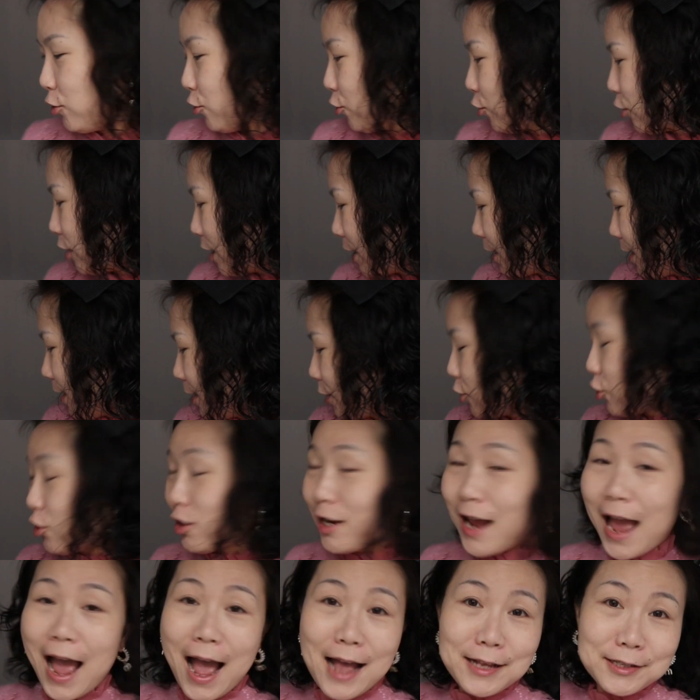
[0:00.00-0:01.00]

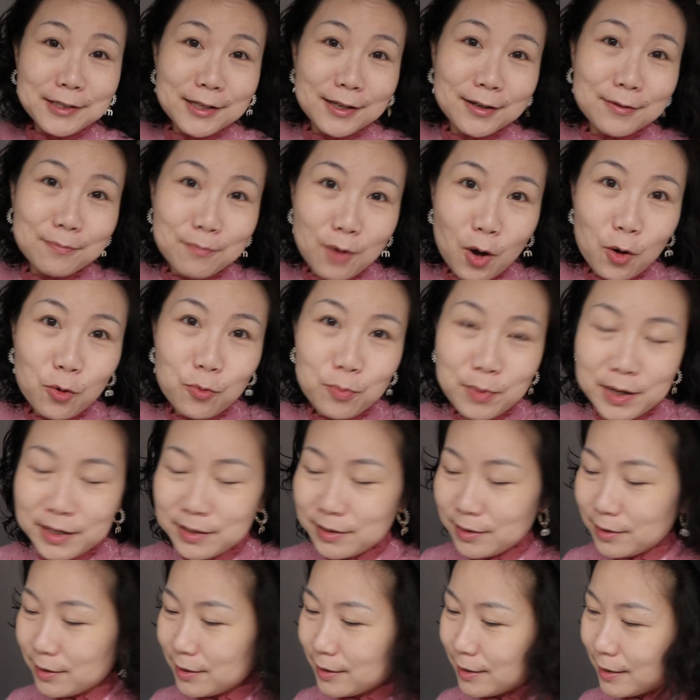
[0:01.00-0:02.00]
She has her
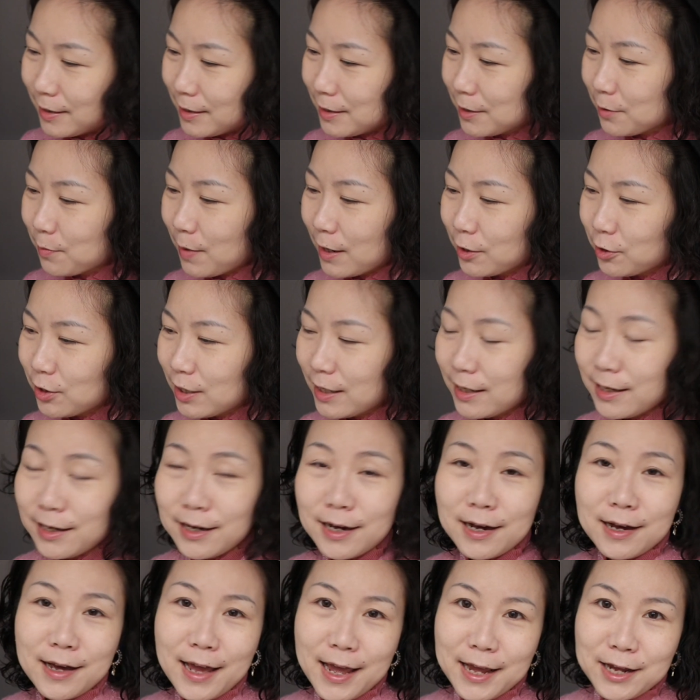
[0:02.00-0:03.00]
moment, especially in
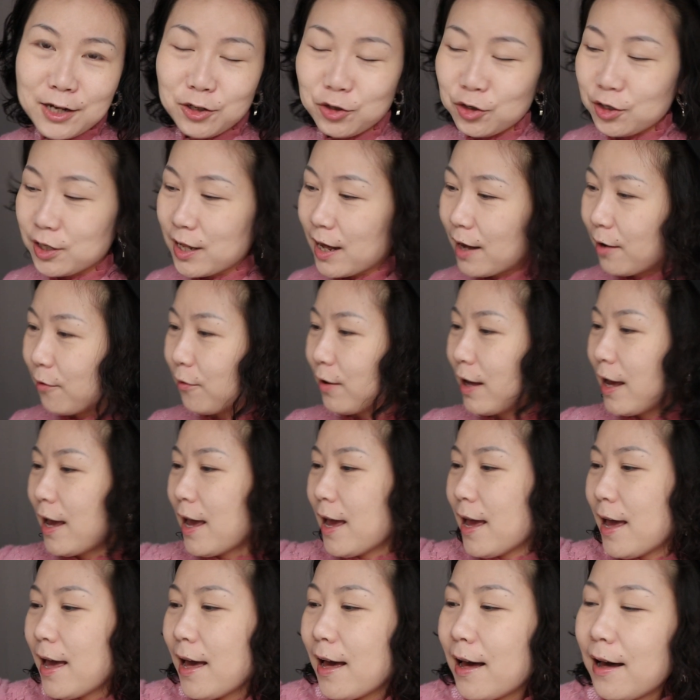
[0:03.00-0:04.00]
her age now.
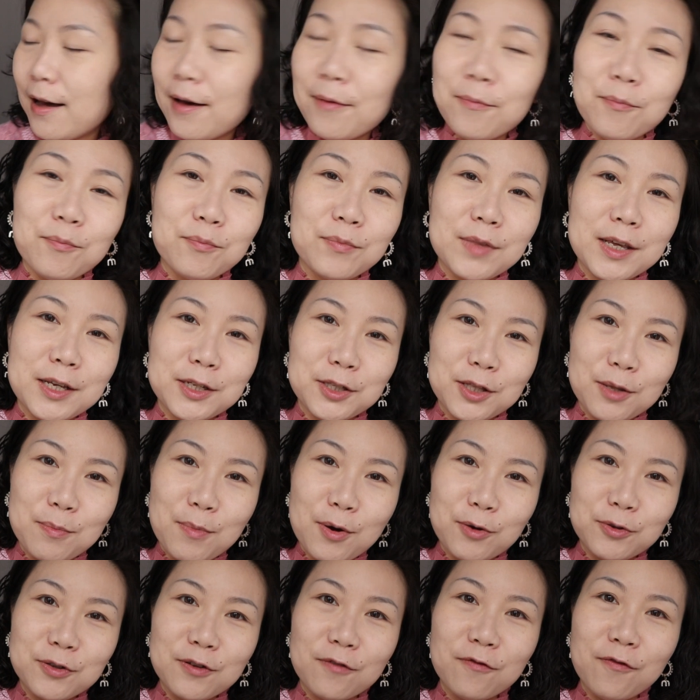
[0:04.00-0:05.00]
It's the
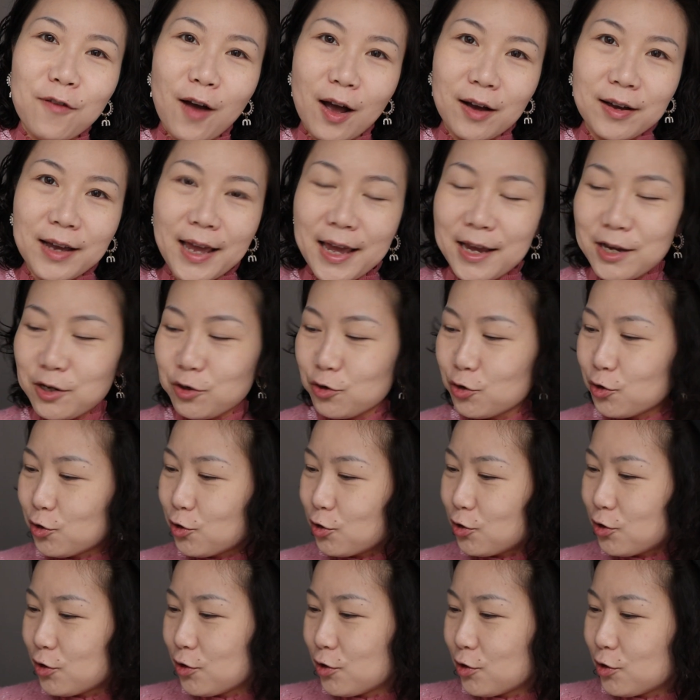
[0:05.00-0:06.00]
most fun age.
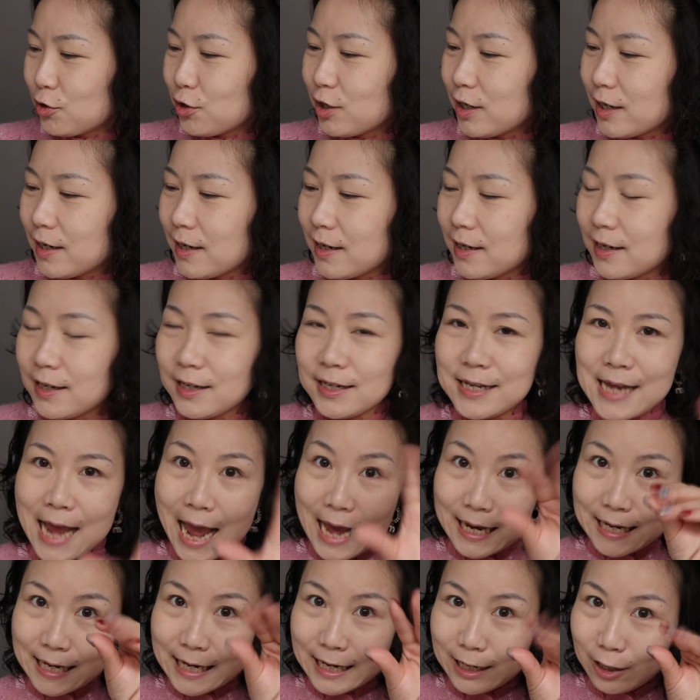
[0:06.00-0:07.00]
She
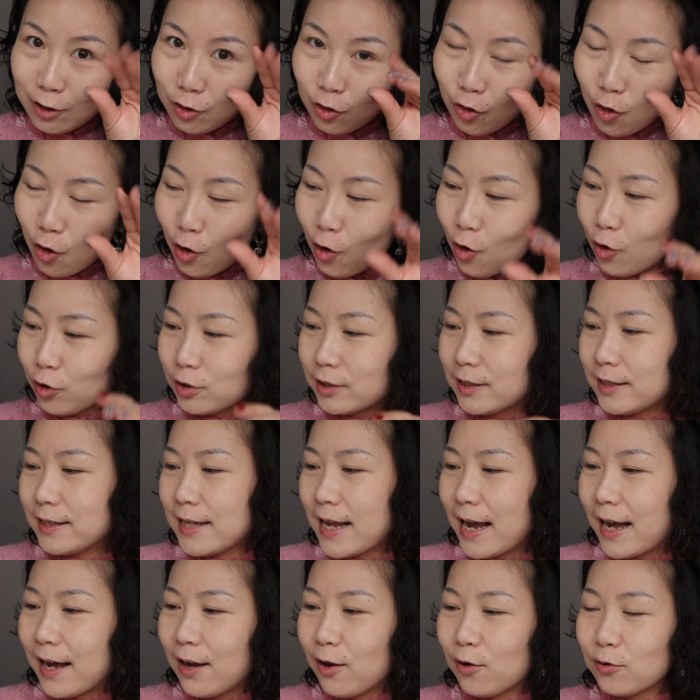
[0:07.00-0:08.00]
yakking a lot
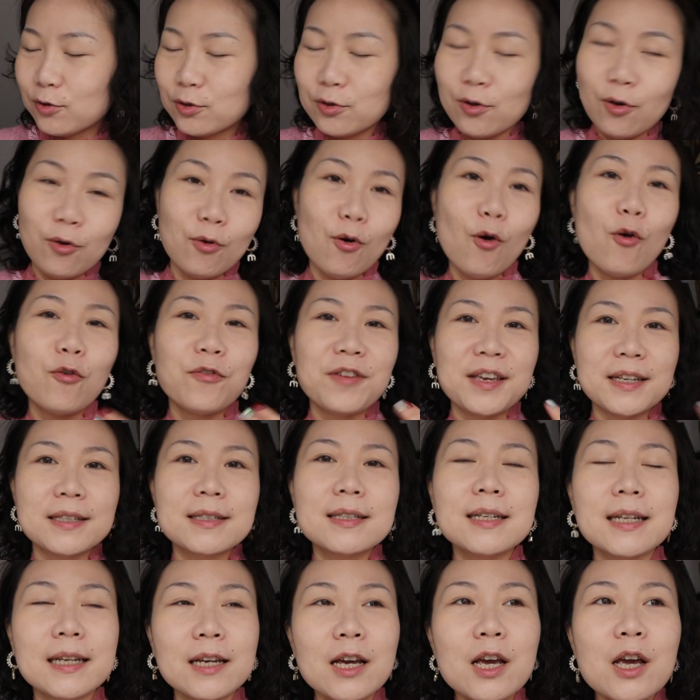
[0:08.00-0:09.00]
now, so
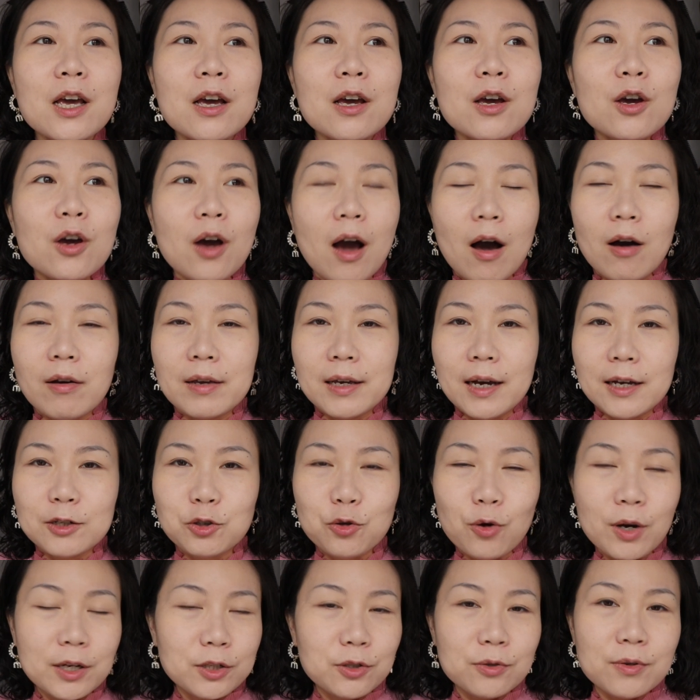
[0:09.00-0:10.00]
obviously I
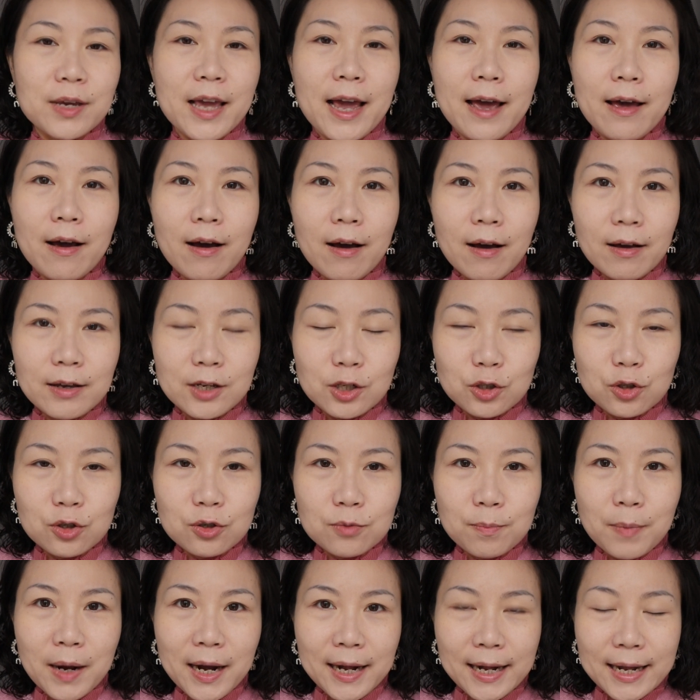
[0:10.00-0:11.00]
try to get her
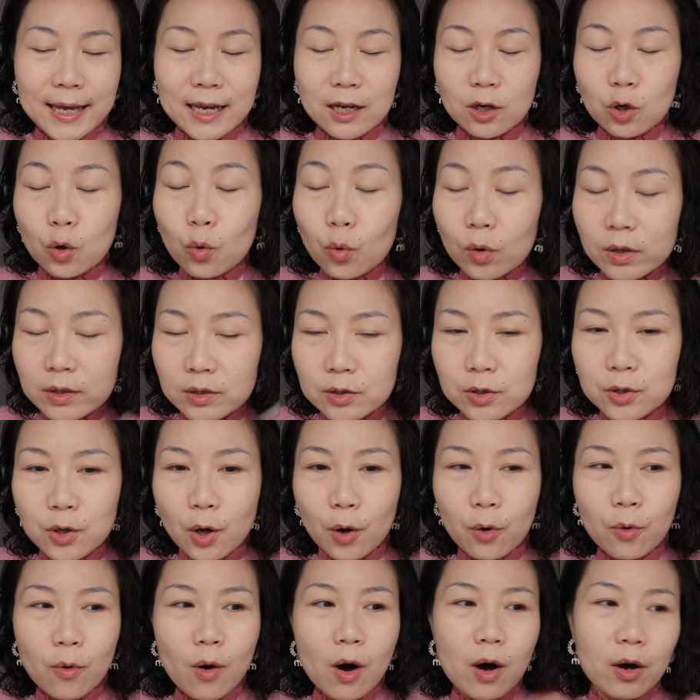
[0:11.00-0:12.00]
into bilingual,
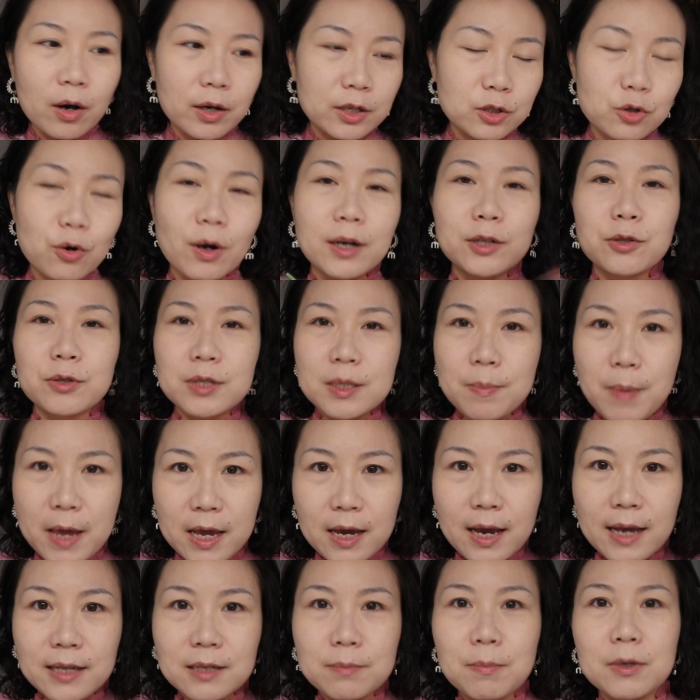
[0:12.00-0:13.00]
so I try to
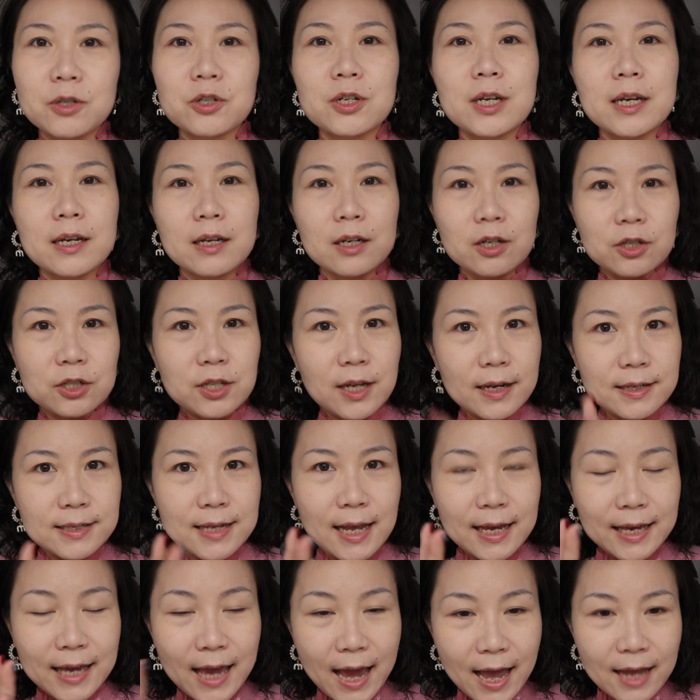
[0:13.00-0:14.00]
speak as much English as
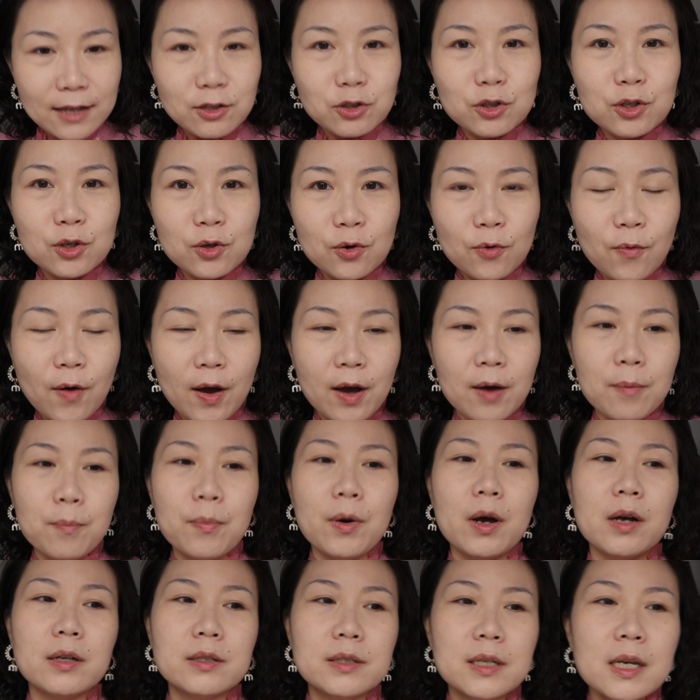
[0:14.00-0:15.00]
I can to her,
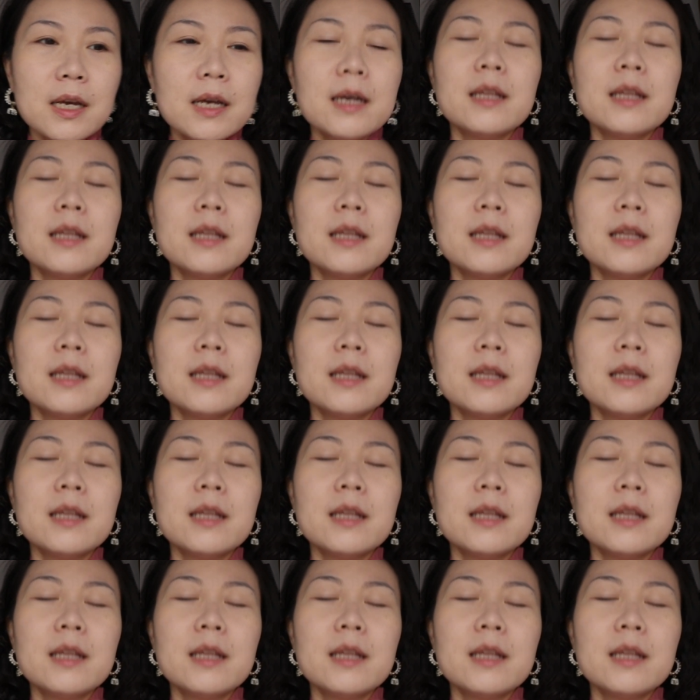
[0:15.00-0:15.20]
but